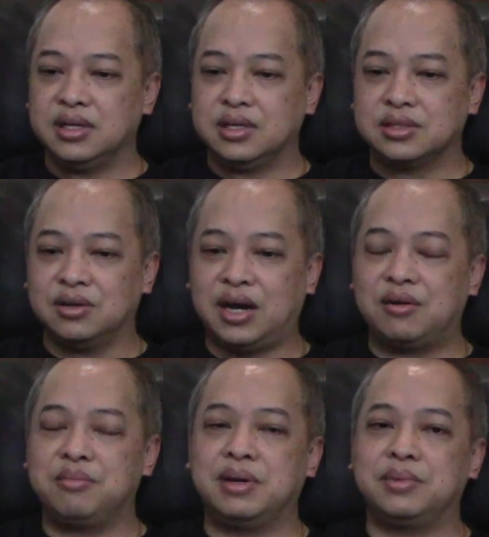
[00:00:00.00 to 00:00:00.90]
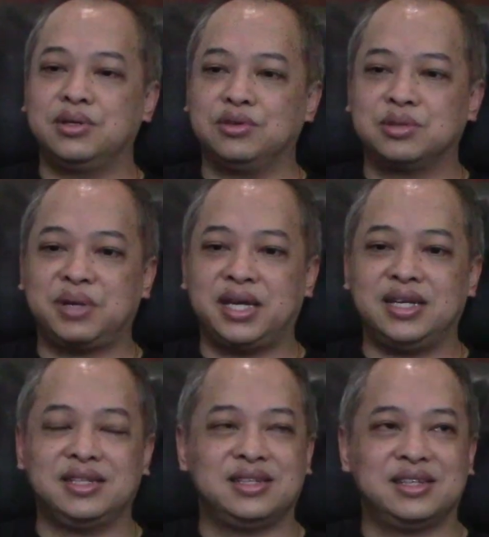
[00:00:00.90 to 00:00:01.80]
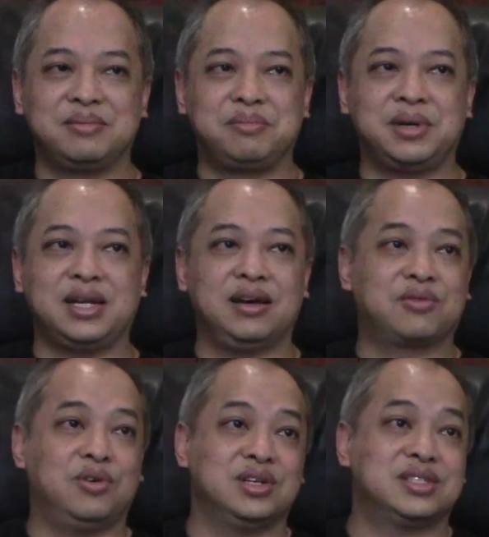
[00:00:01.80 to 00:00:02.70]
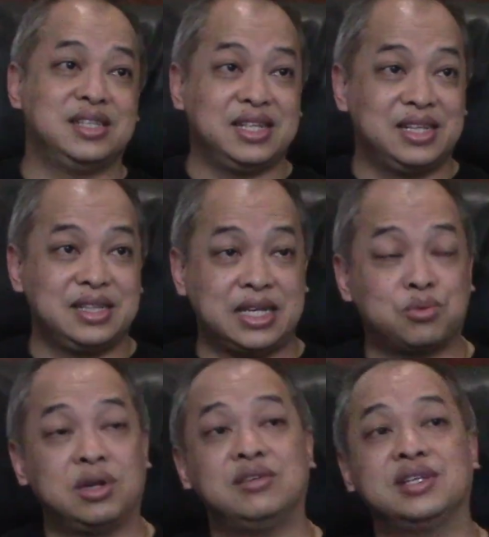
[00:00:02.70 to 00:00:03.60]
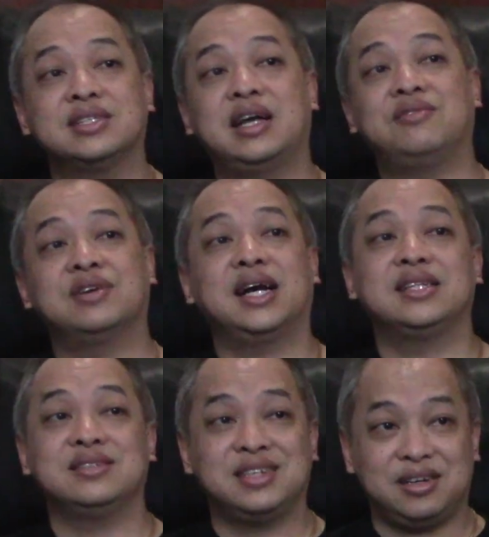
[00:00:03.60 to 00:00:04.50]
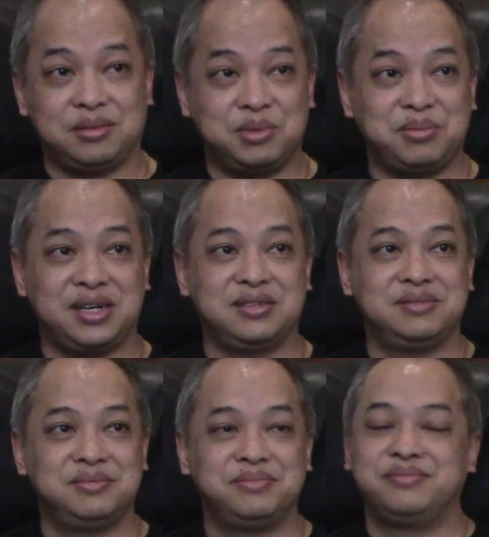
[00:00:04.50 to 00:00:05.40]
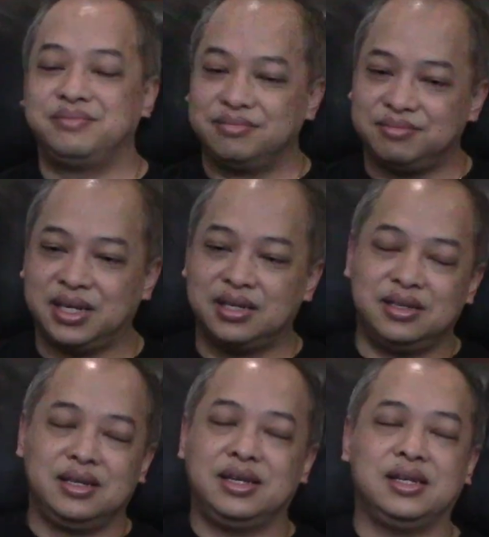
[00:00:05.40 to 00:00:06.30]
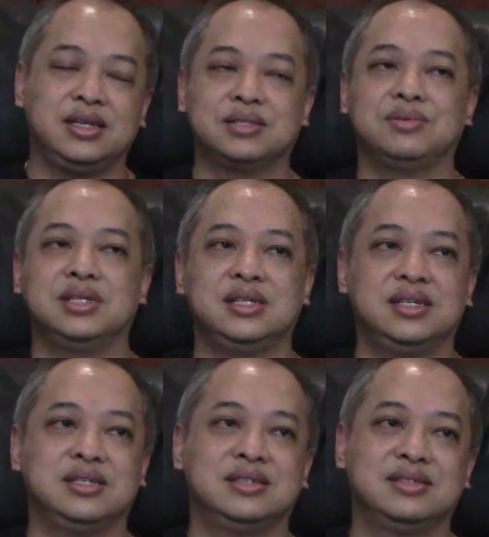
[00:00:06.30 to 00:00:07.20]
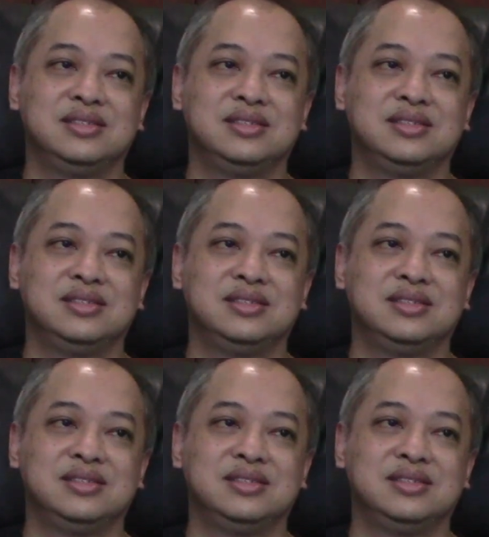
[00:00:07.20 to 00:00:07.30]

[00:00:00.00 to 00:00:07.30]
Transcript: So I remember there was pain, but of course that's one of the things that I forgot to tell them about. But it is what it is.